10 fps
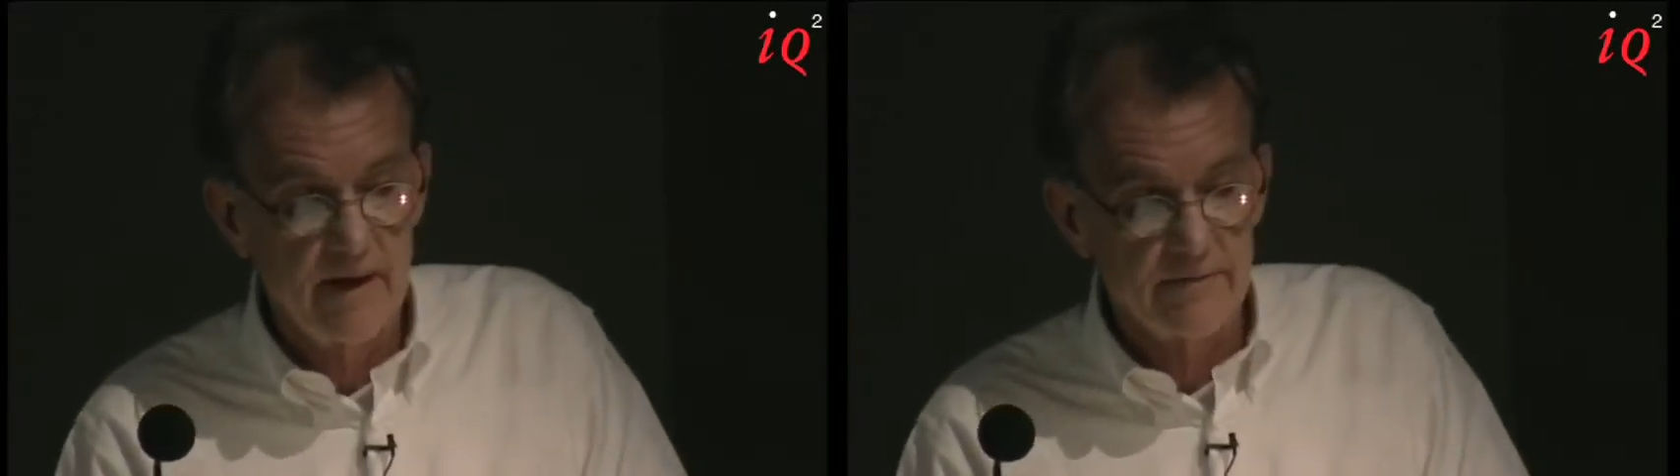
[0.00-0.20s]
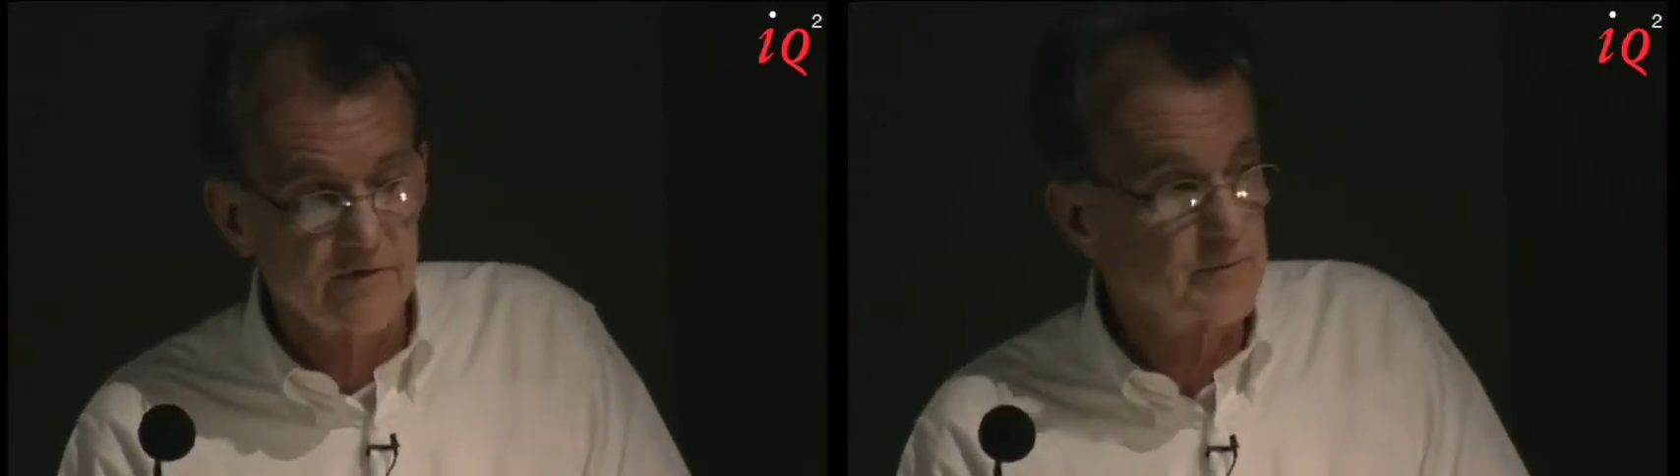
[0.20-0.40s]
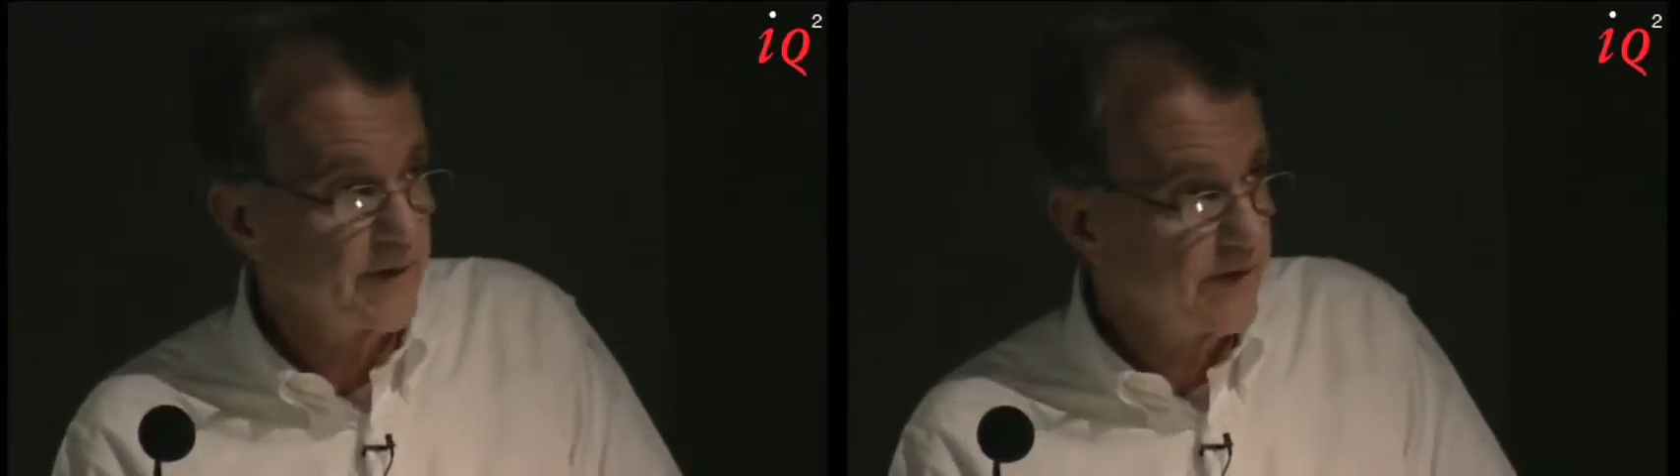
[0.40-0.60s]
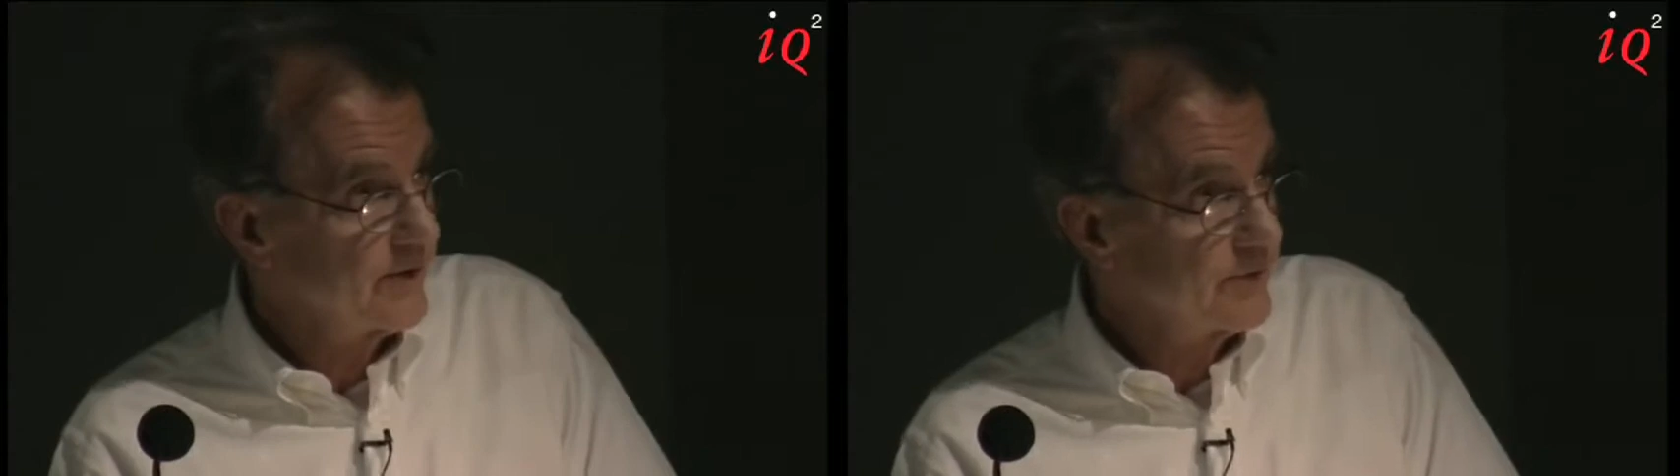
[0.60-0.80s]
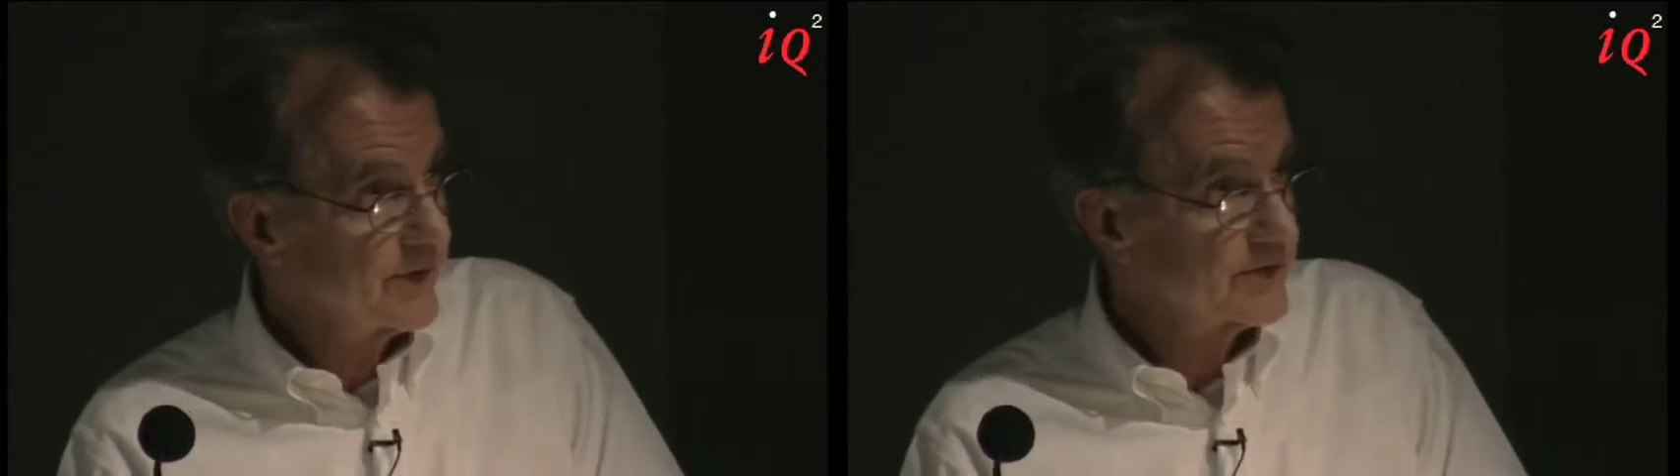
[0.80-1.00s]
The spirit
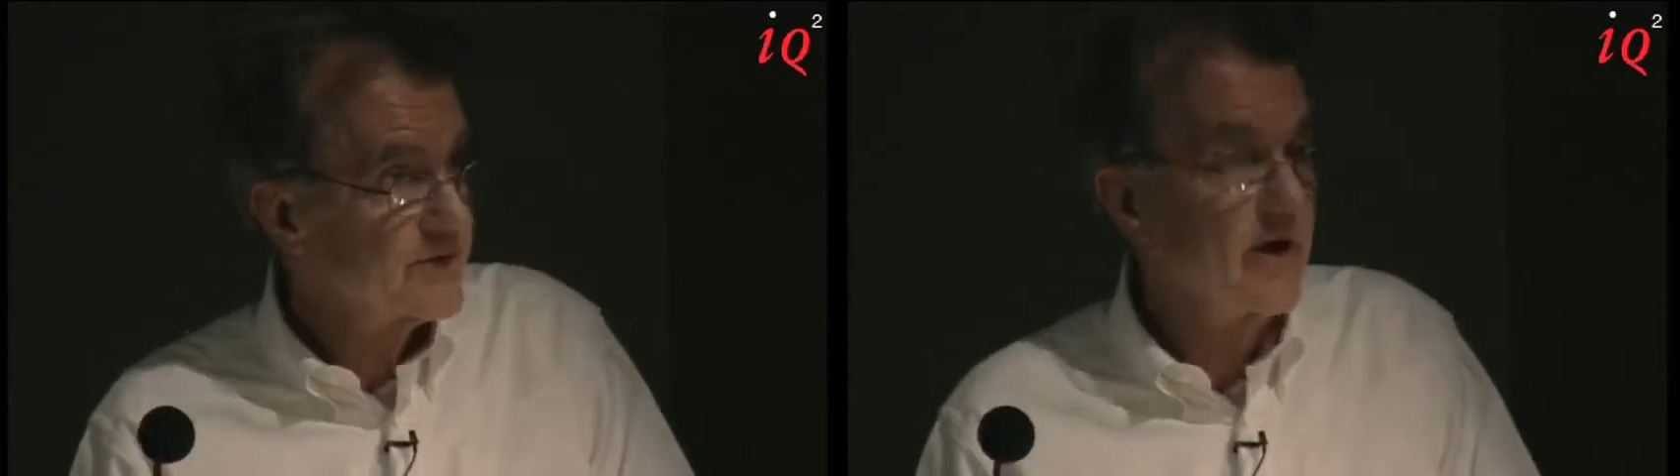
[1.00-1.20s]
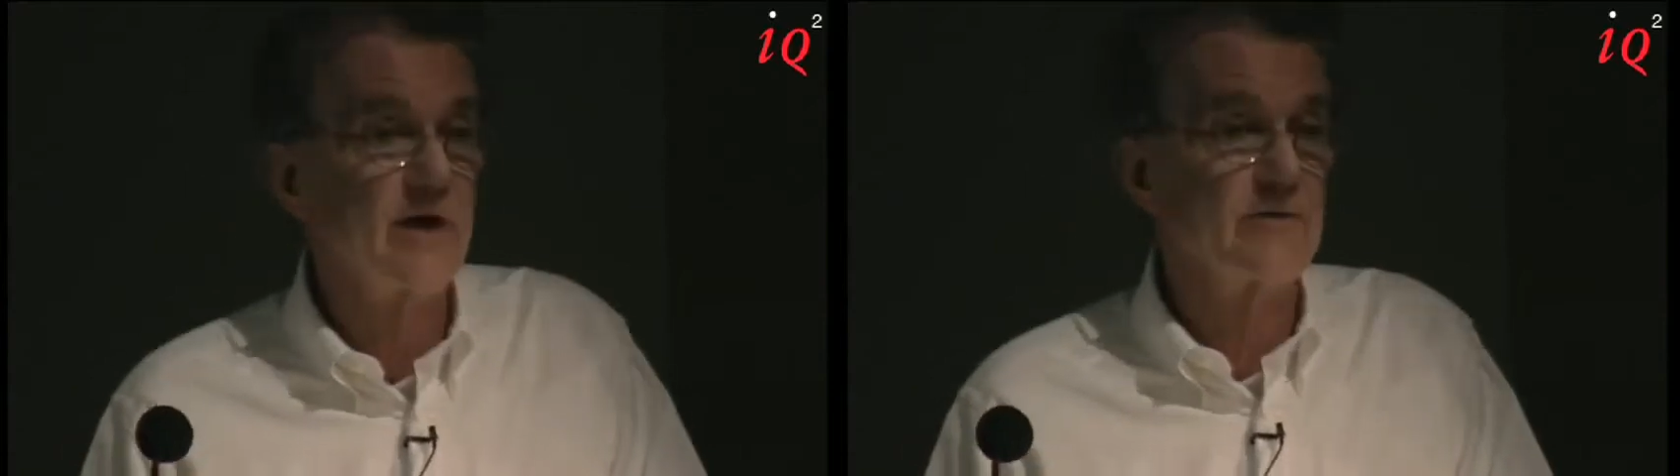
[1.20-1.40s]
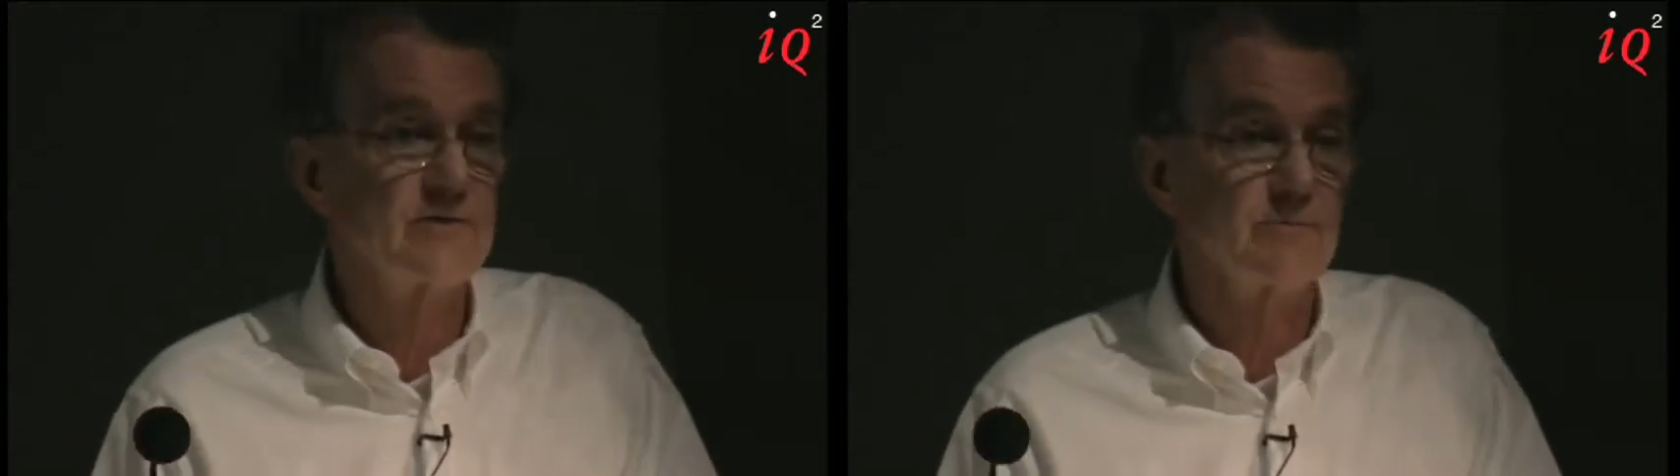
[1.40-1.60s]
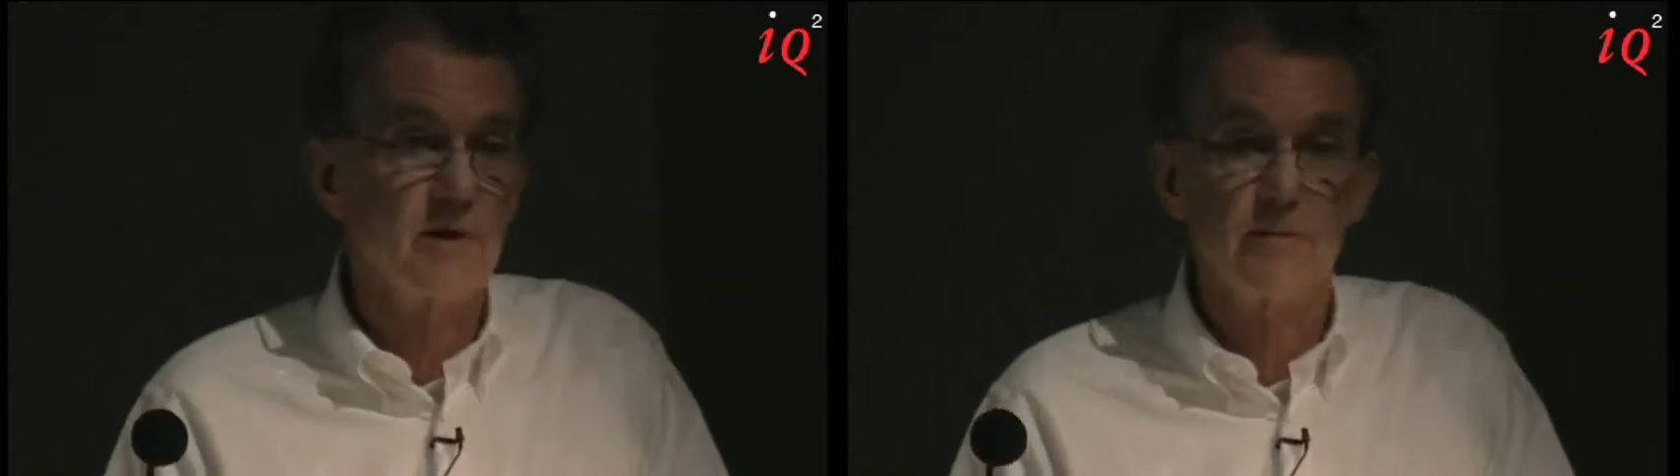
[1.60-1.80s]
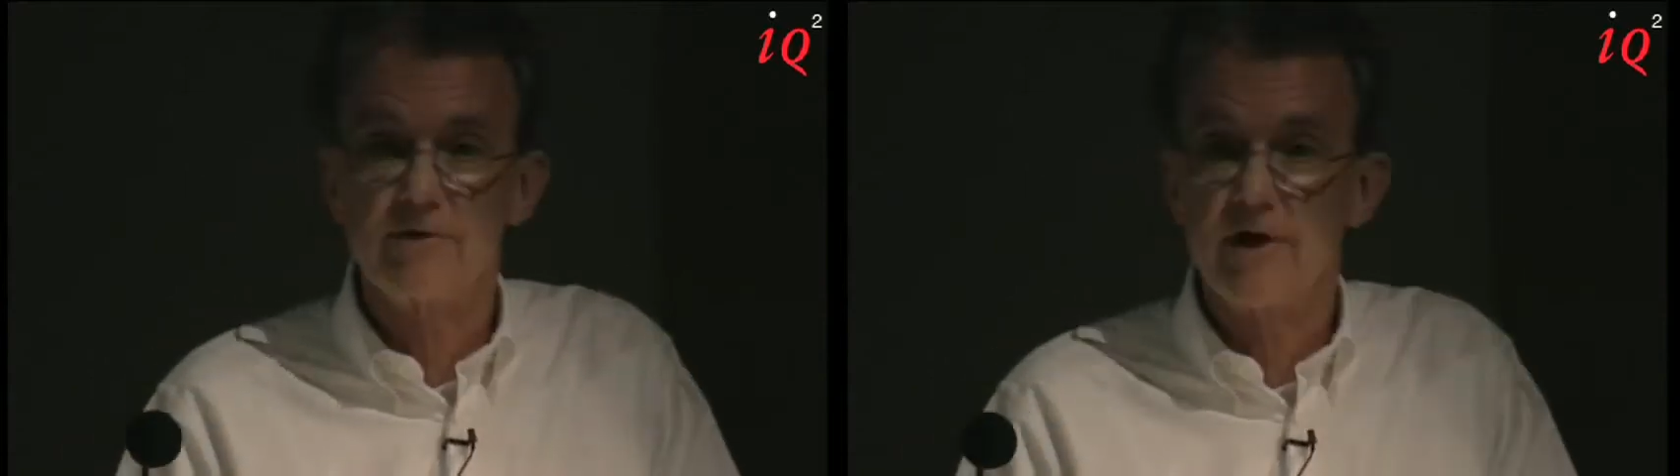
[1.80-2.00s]
of real science and
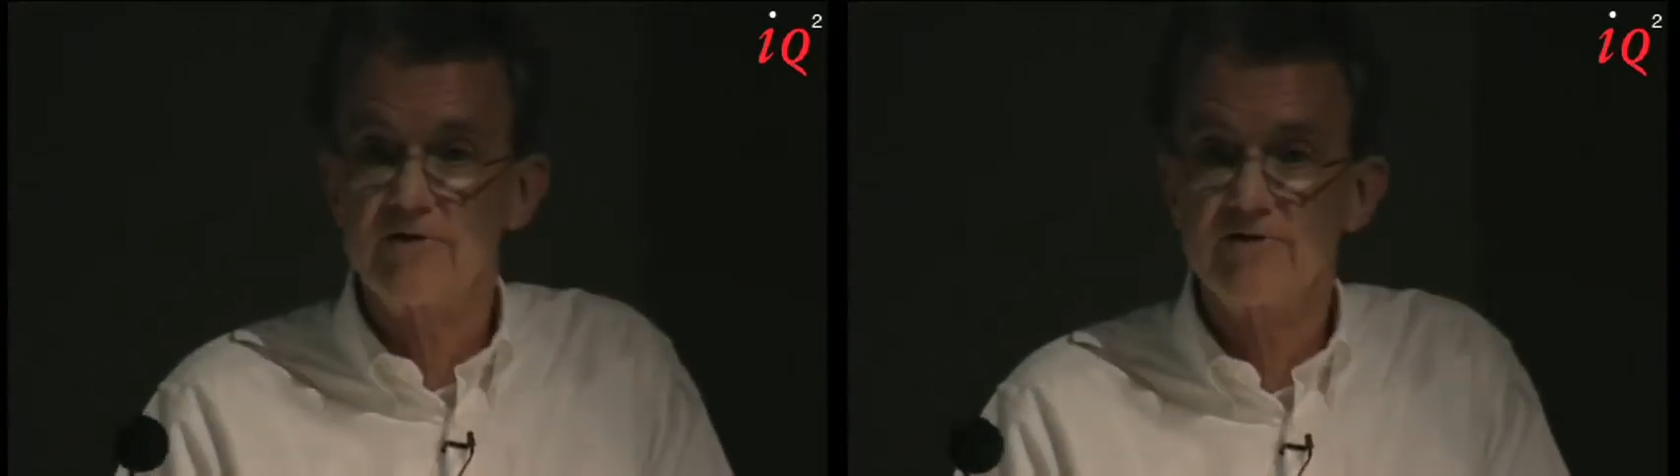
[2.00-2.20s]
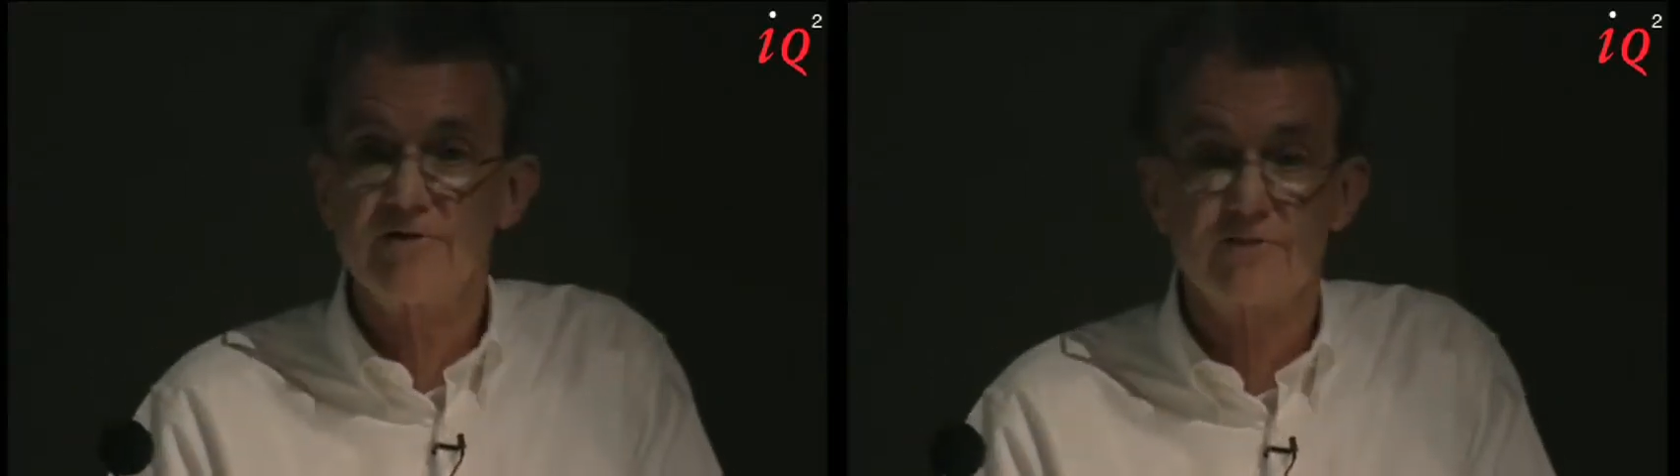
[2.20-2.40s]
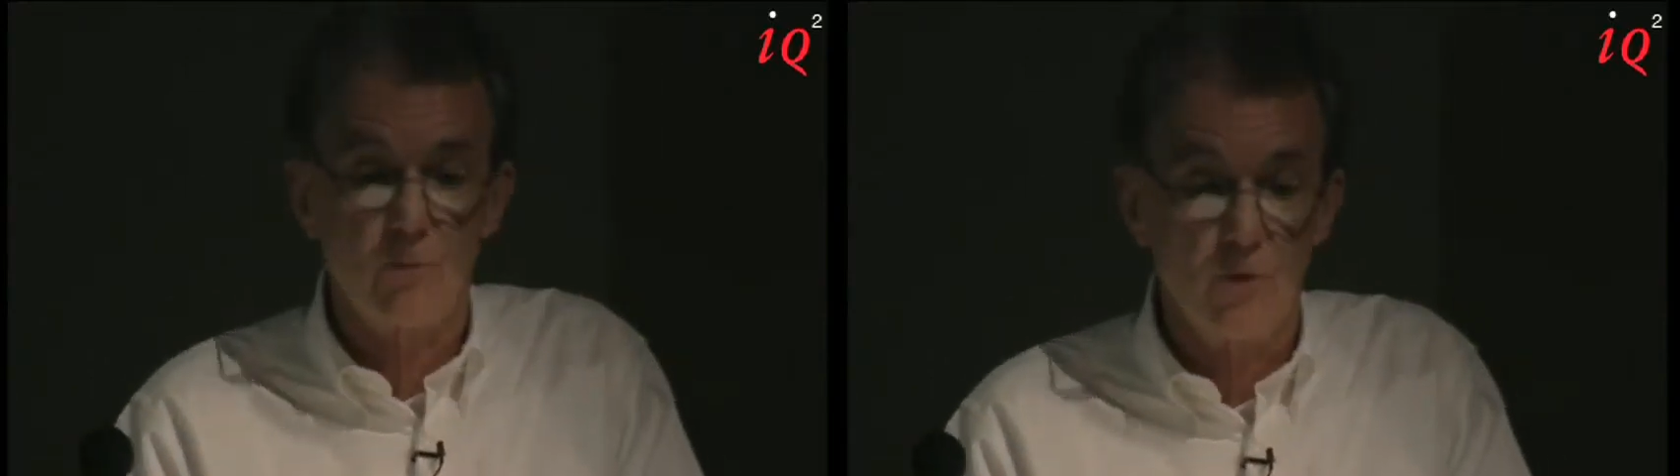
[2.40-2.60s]
publication is